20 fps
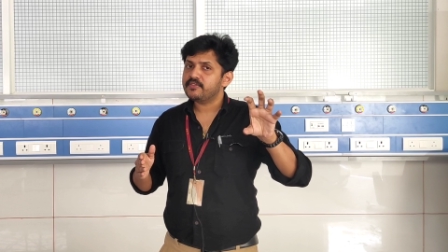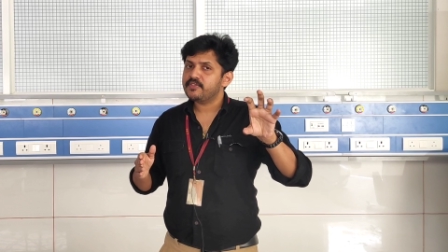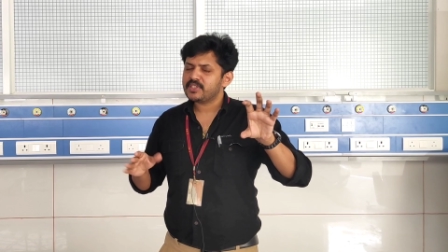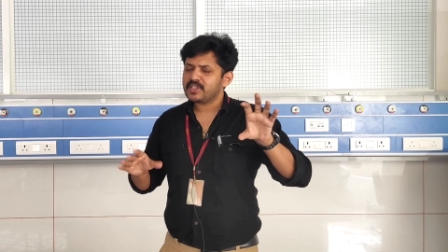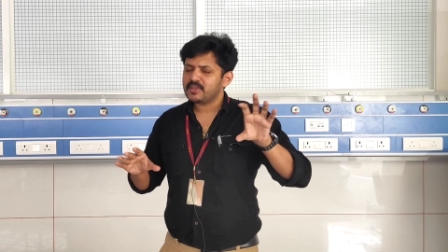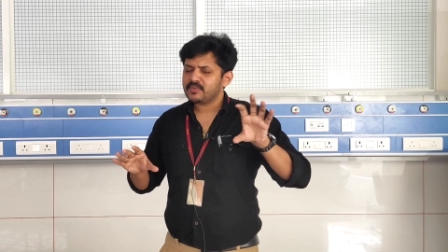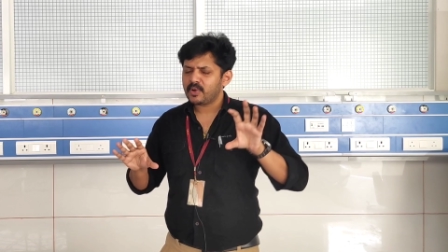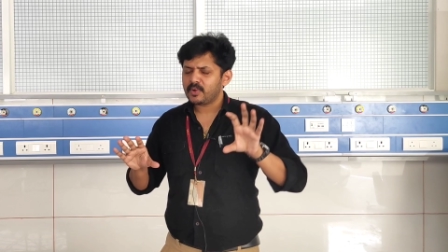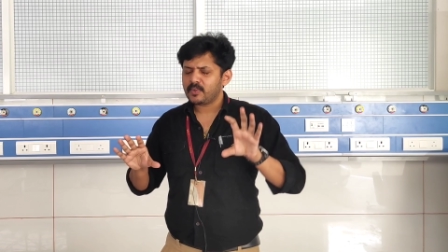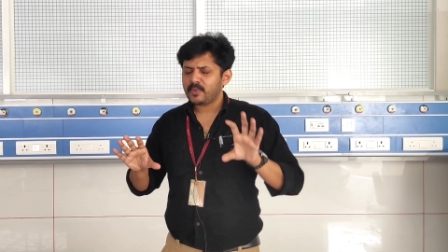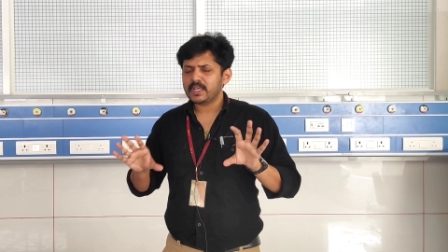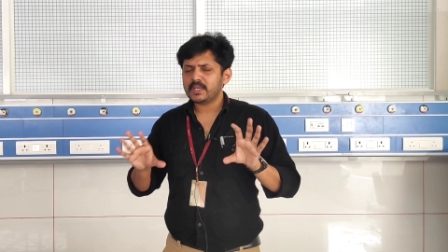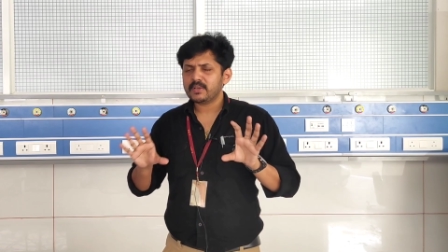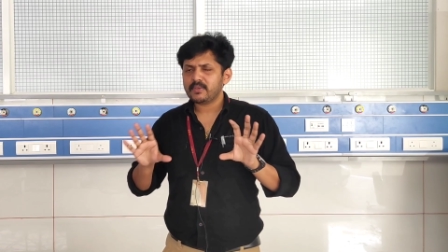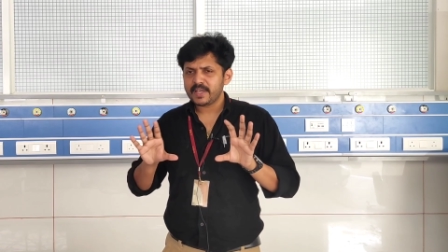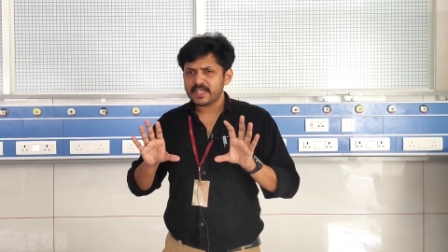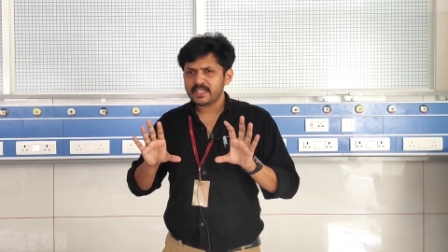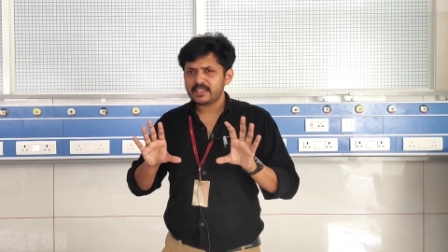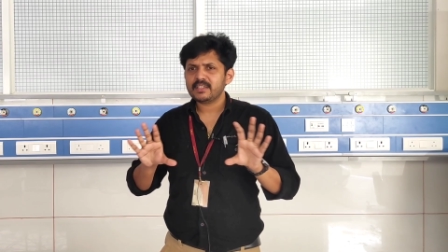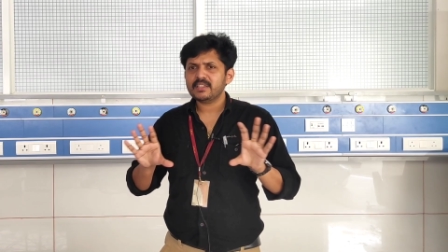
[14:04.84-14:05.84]
infusion for qu
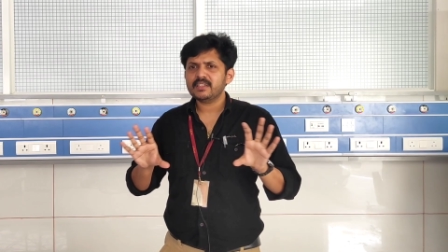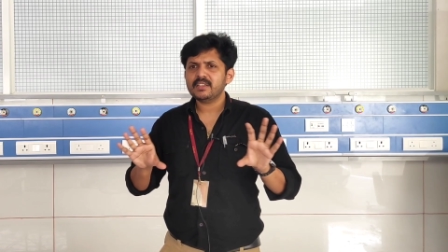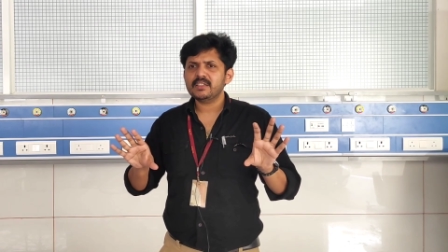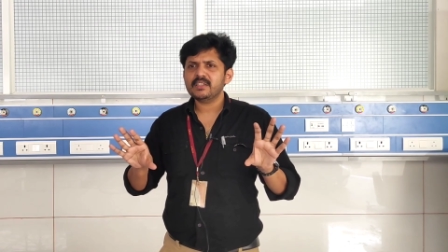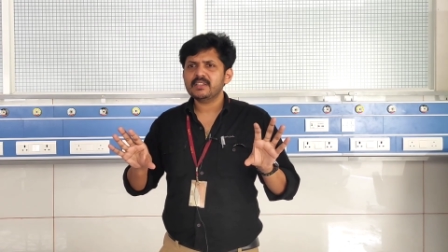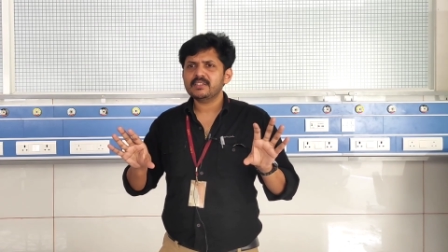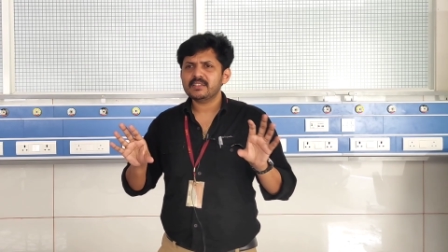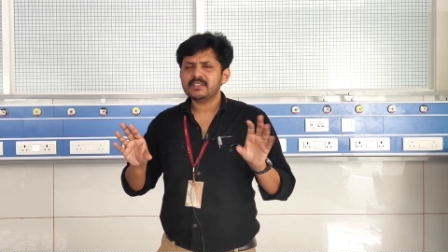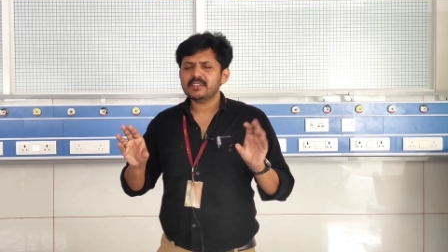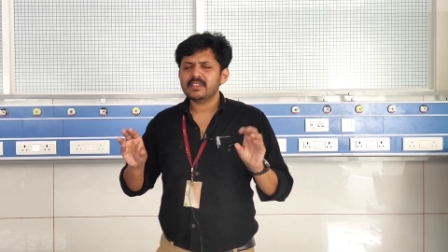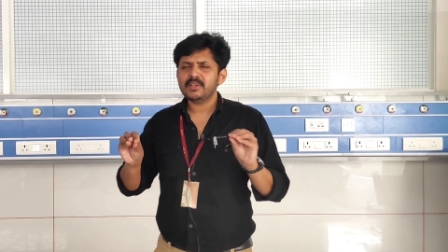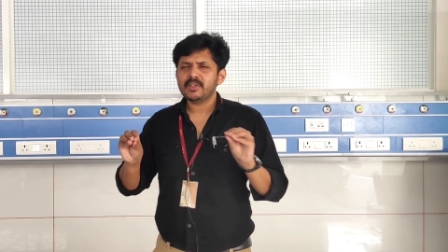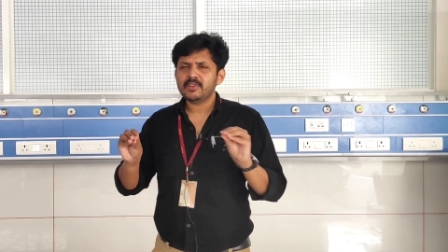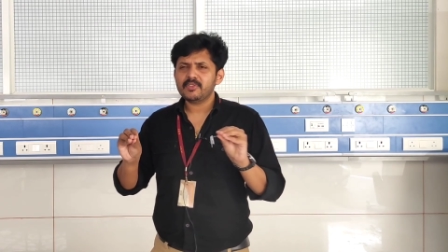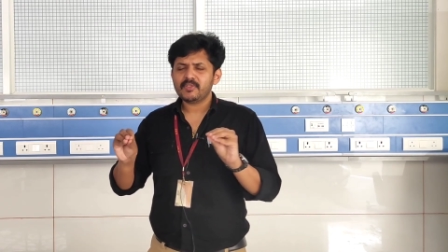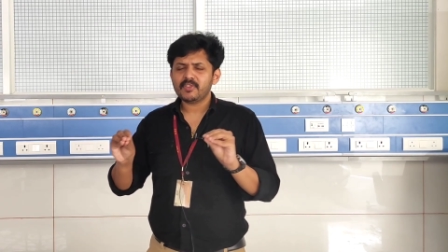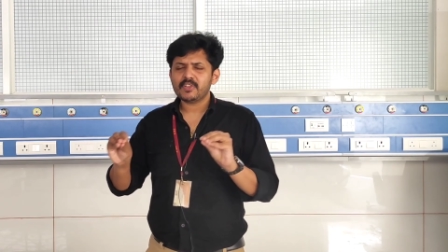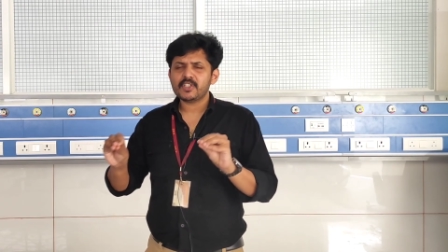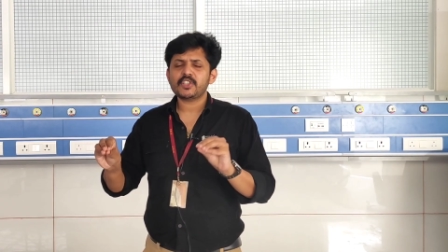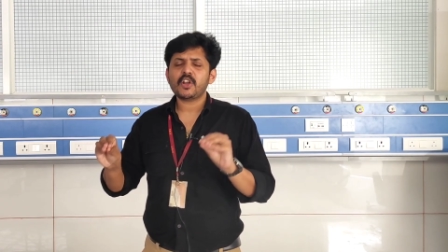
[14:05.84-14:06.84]
quite
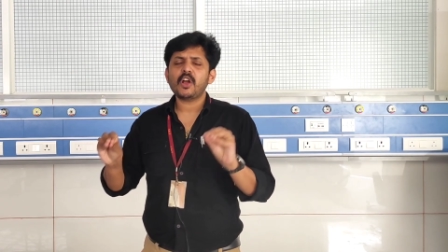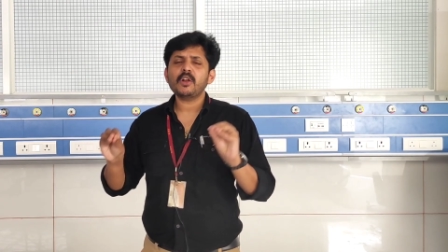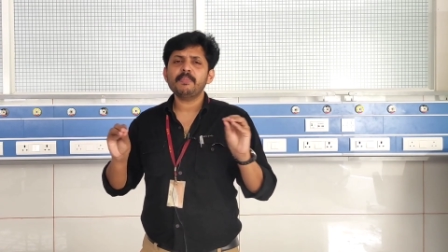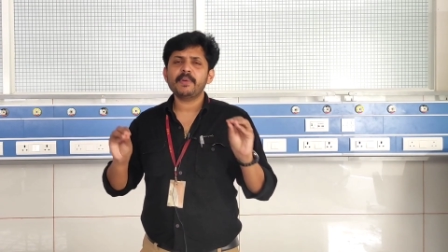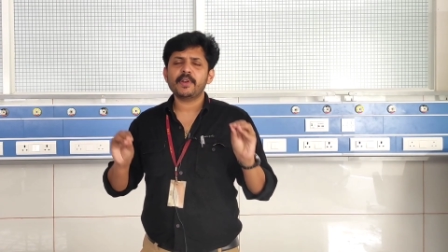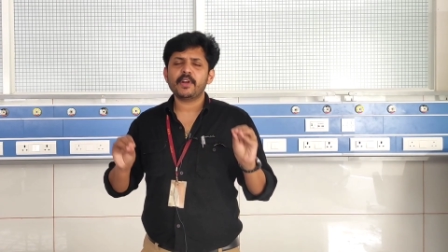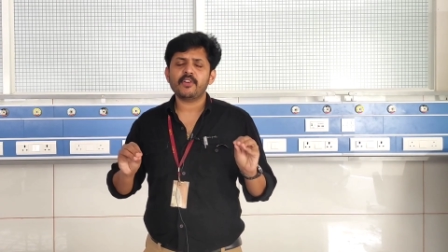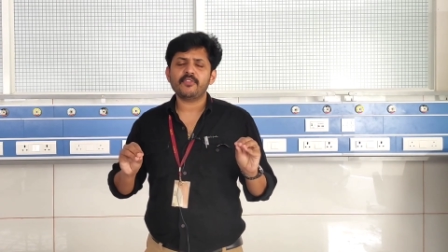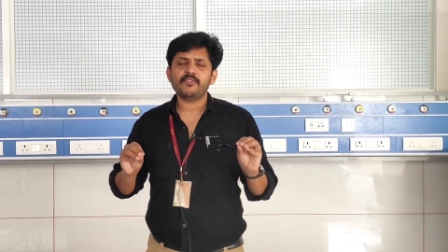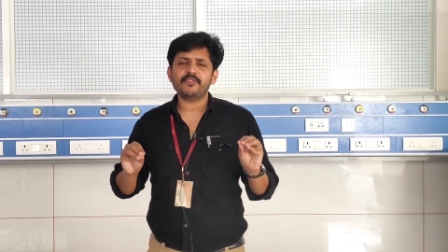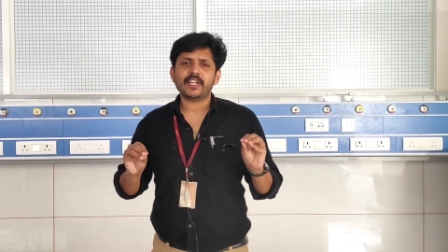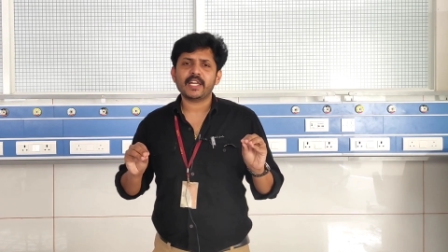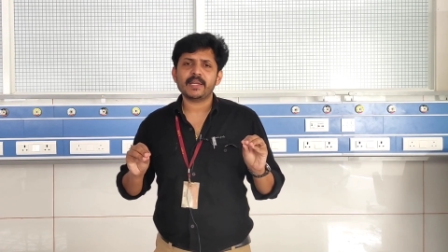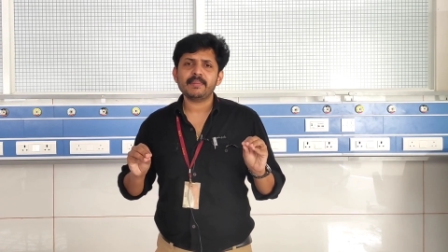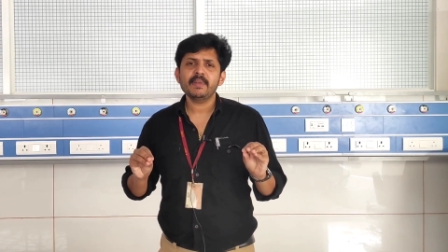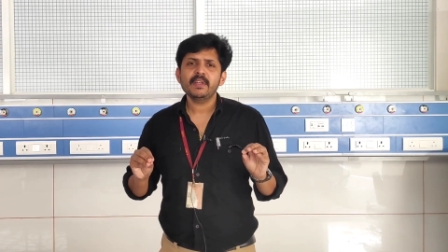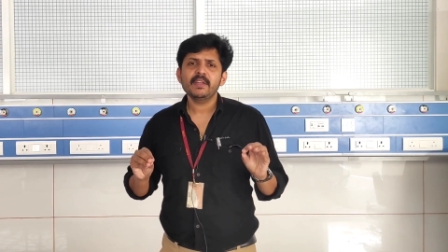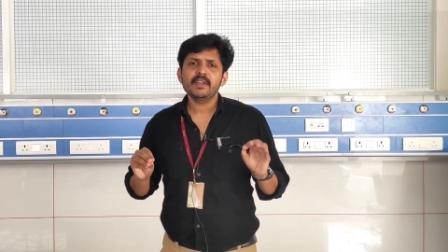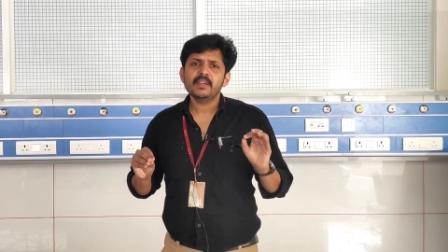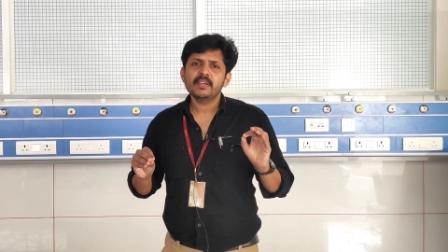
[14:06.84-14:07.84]
uh, for a short period of time.